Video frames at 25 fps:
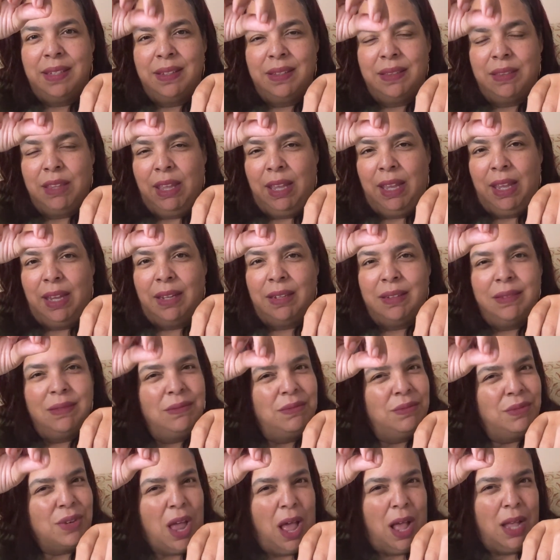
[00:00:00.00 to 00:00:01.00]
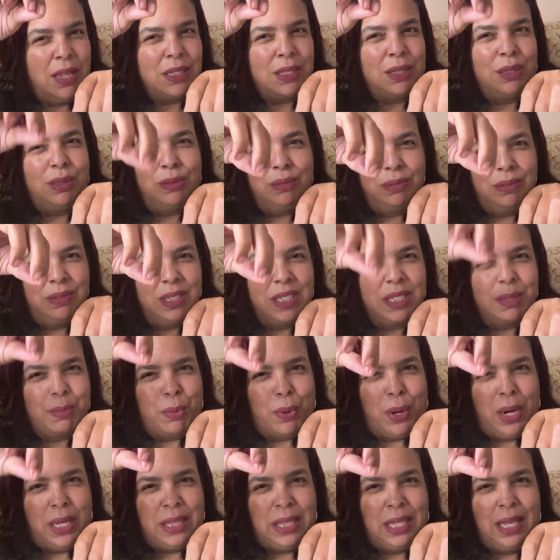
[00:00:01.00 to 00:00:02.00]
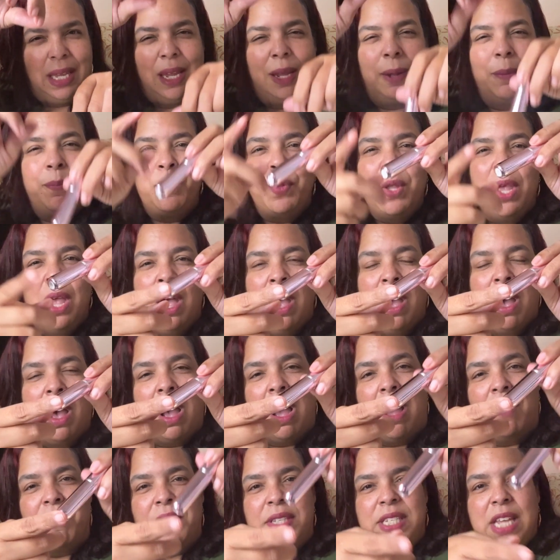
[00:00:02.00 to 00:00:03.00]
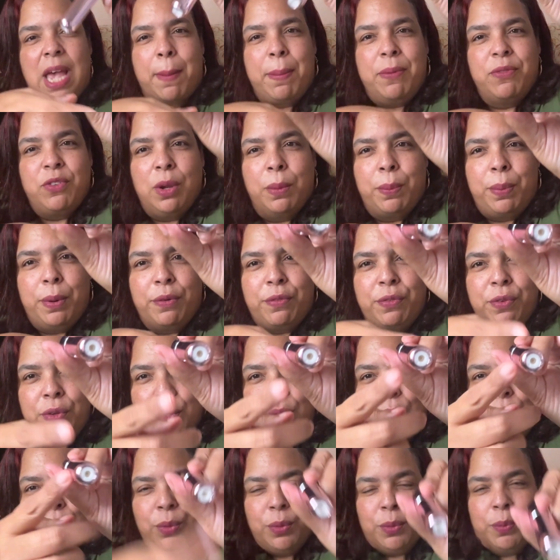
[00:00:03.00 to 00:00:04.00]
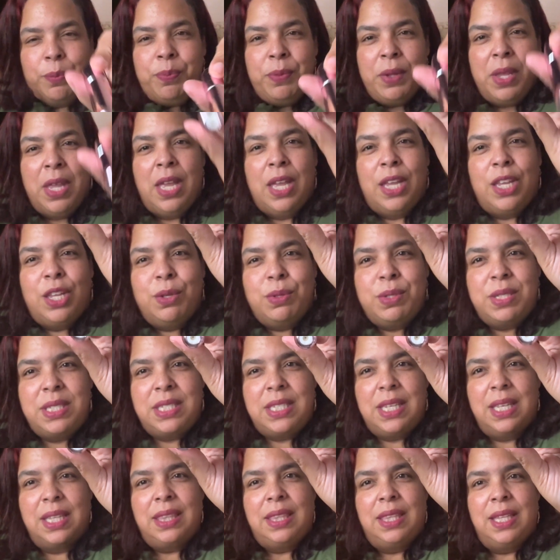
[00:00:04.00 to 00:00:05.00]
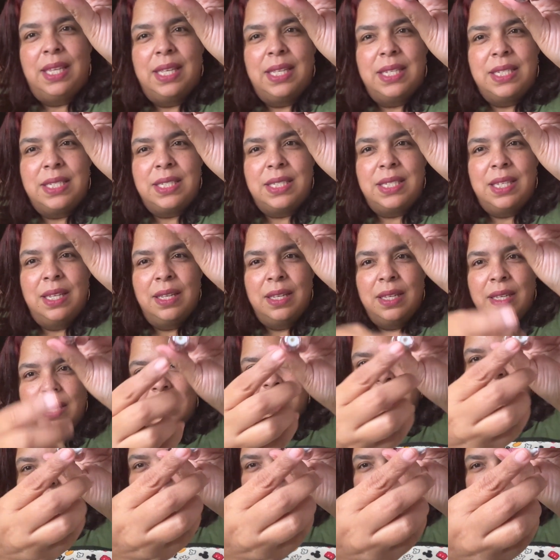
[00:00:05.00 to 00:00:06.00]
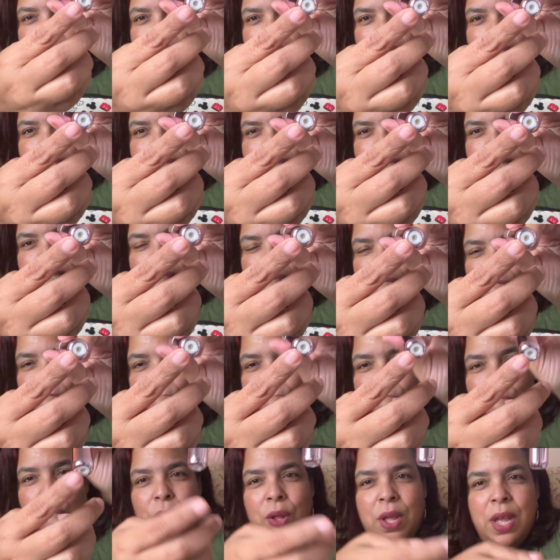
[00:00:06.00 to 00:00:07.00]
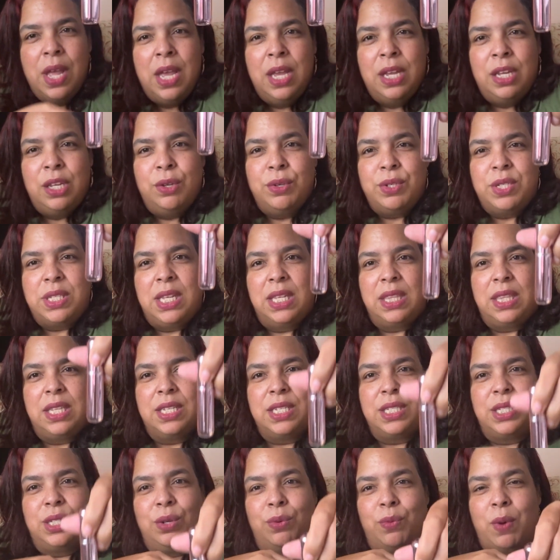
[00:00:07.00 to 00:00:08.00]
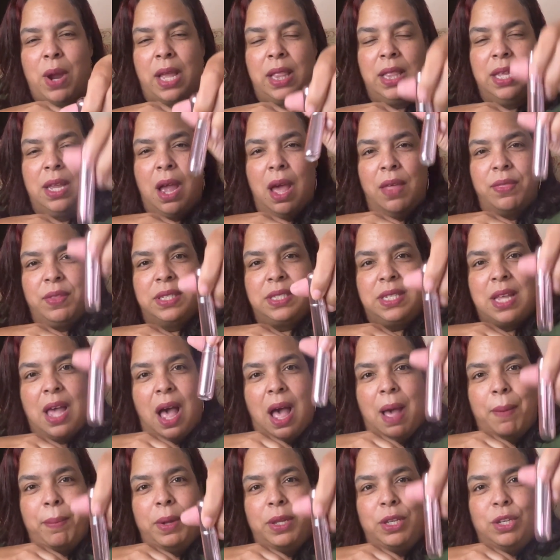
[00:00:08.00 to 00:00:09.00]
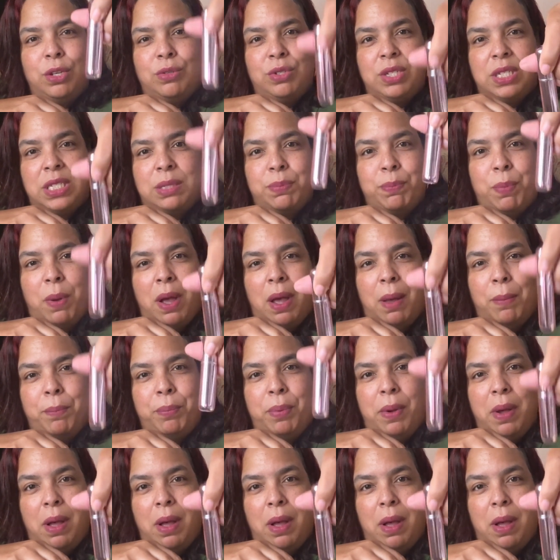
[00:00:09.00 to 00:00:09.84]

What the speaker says: thing, nozzle spray thing off the top of your perfume. You sit this, and see that hole? You sit this directly on the top, and you just pump.